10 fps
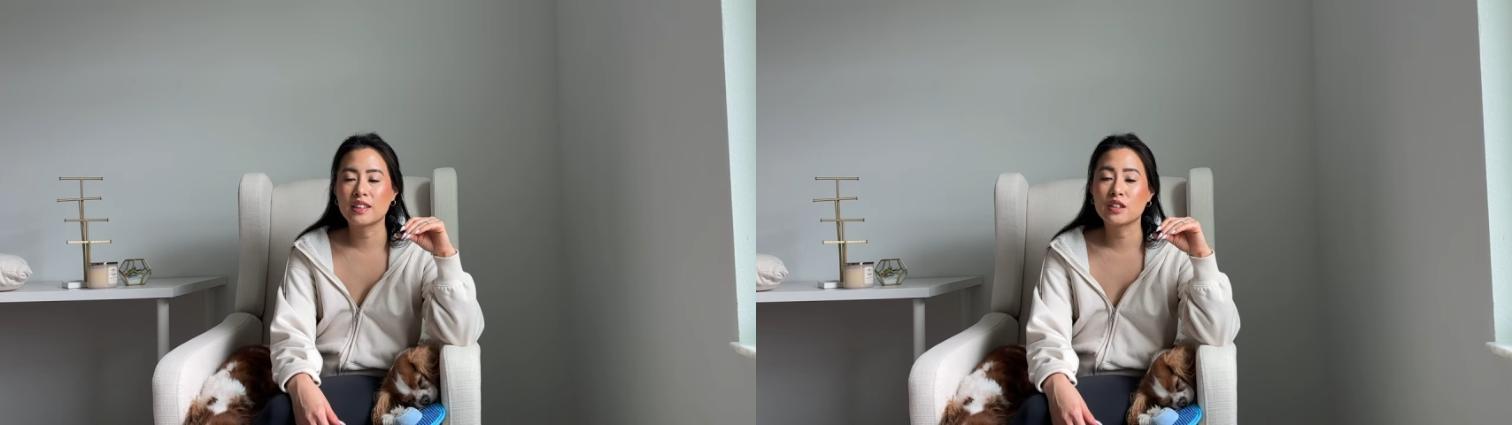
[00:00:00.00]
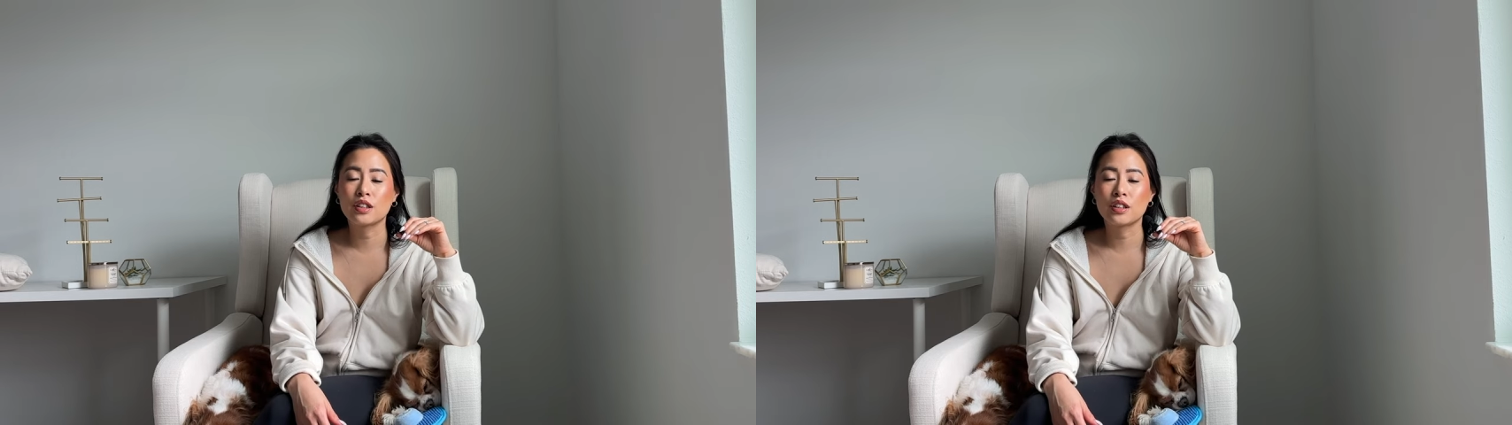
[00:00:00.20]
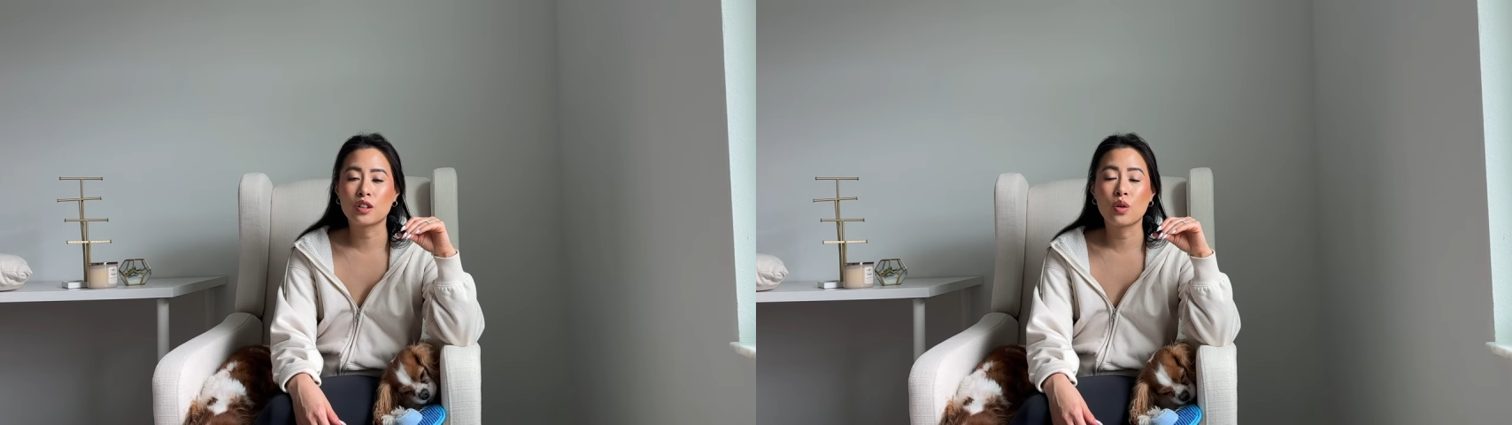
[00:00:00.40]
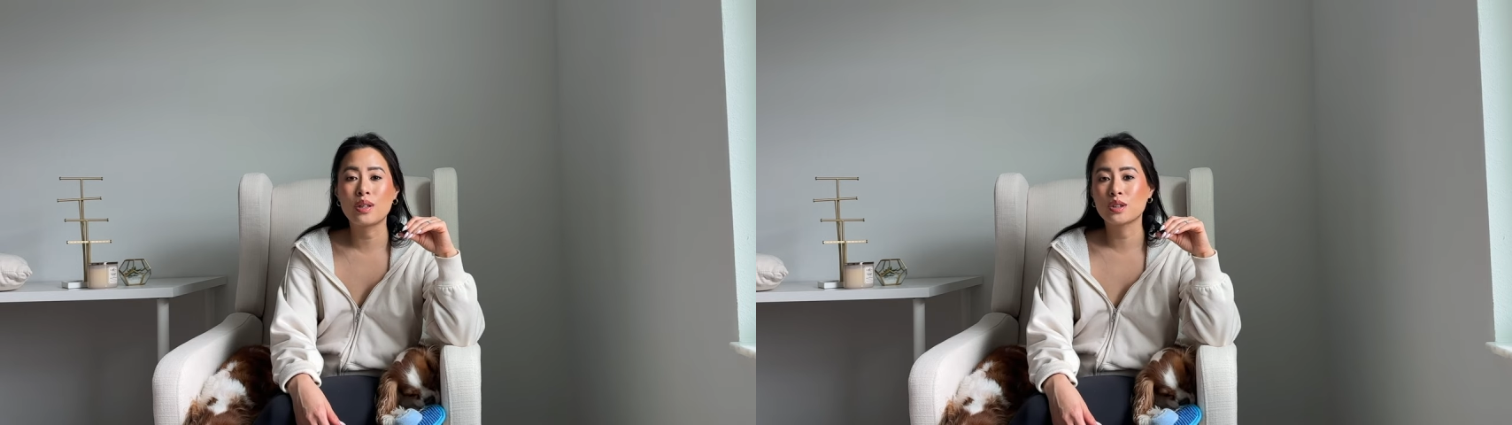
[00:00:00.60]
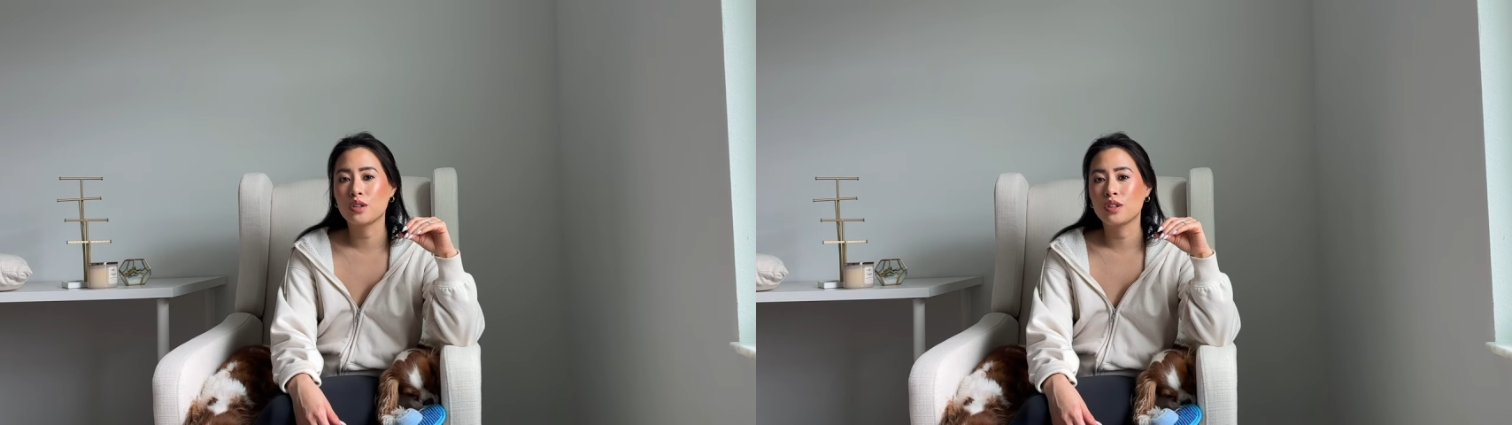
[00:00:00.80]
and to go
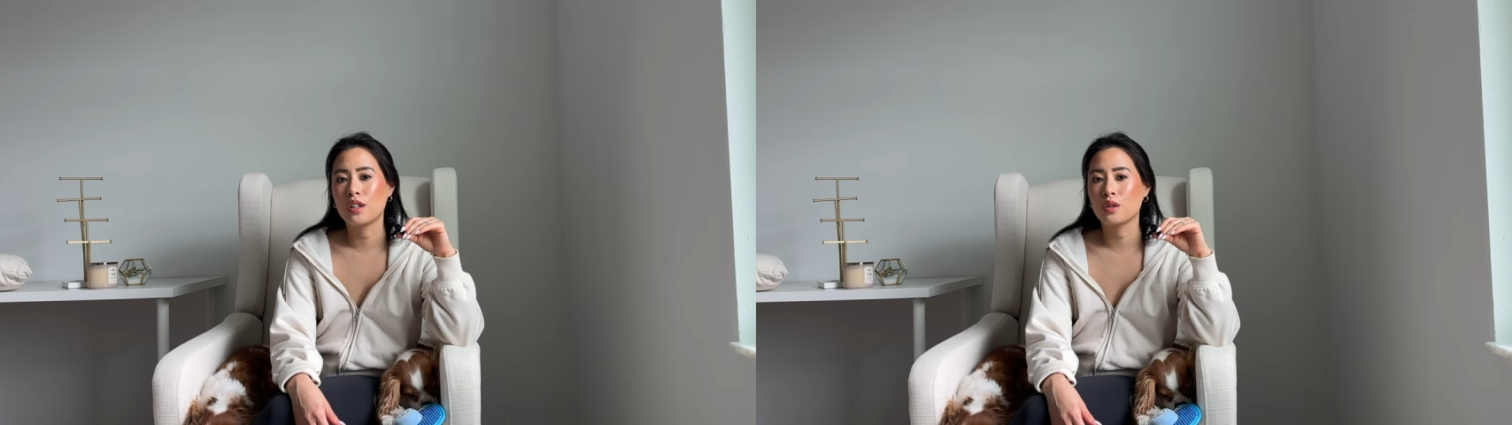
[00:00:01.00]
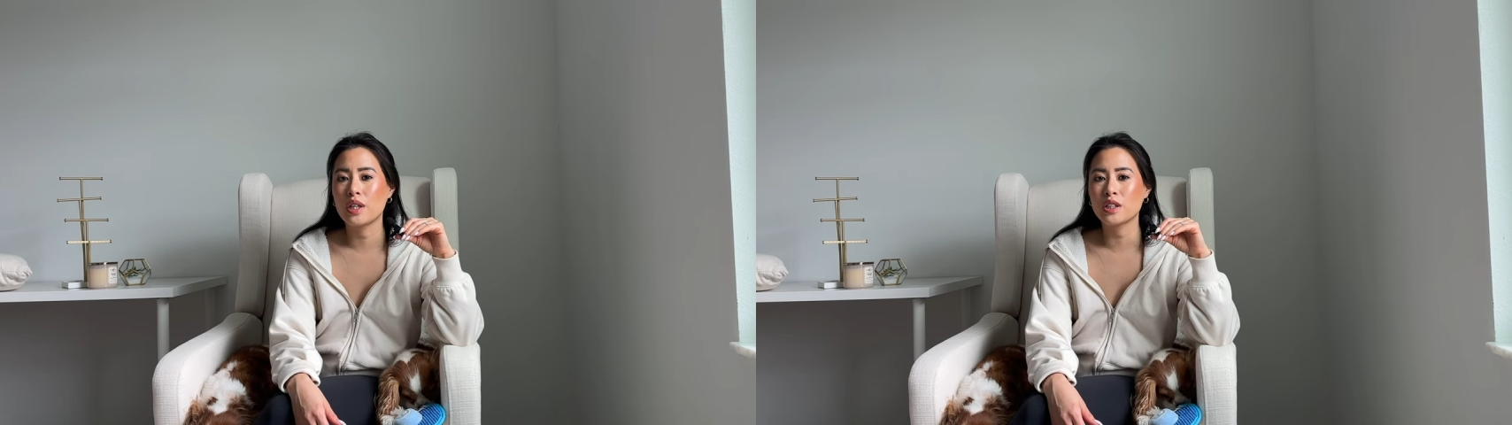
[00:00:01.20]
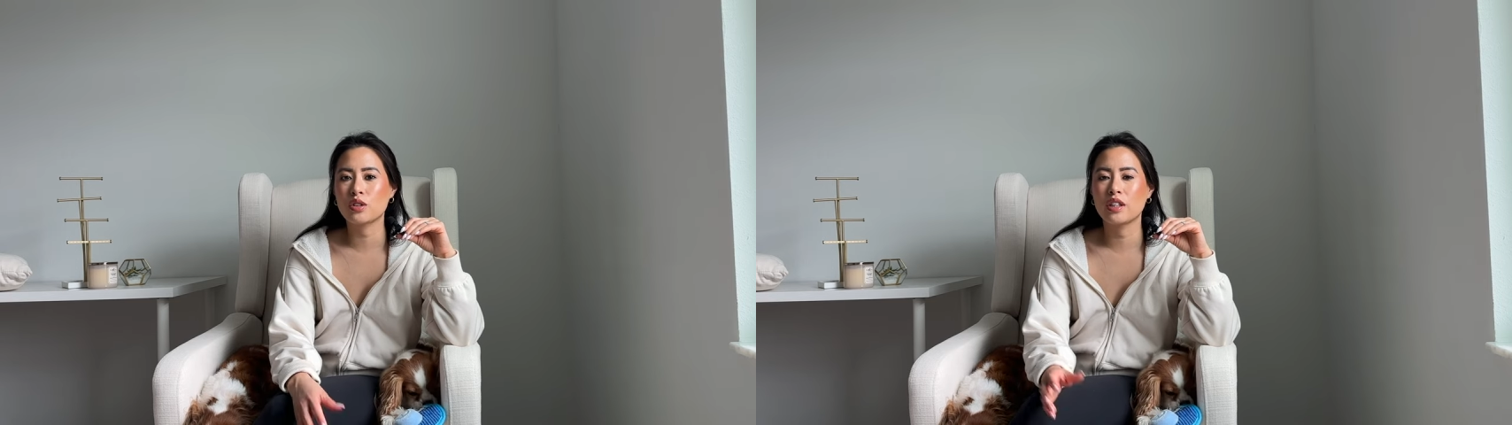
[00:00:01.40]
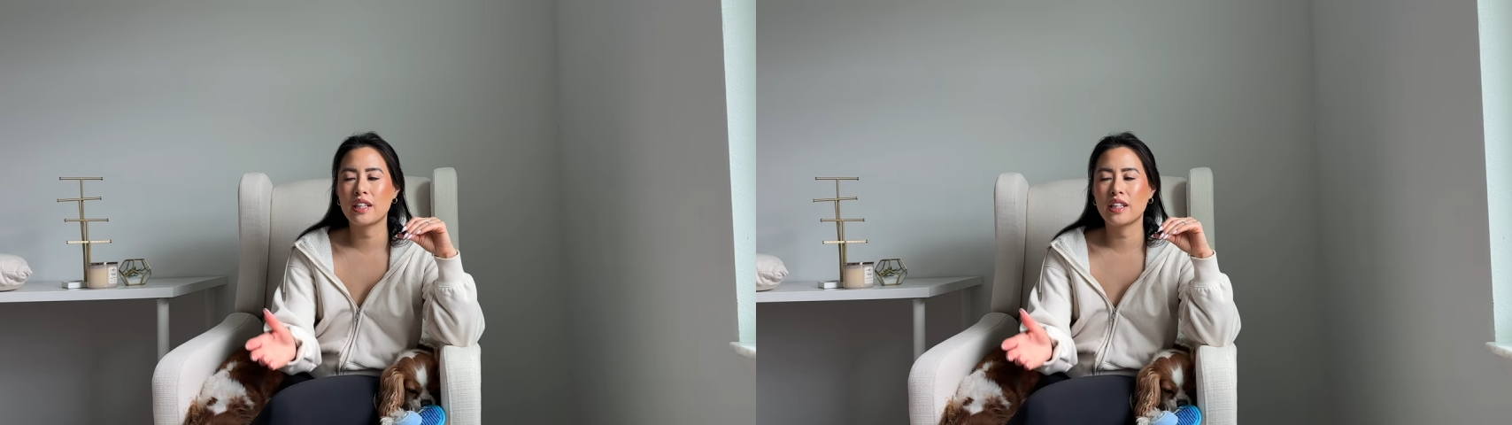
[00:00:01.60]
out to a restaurant,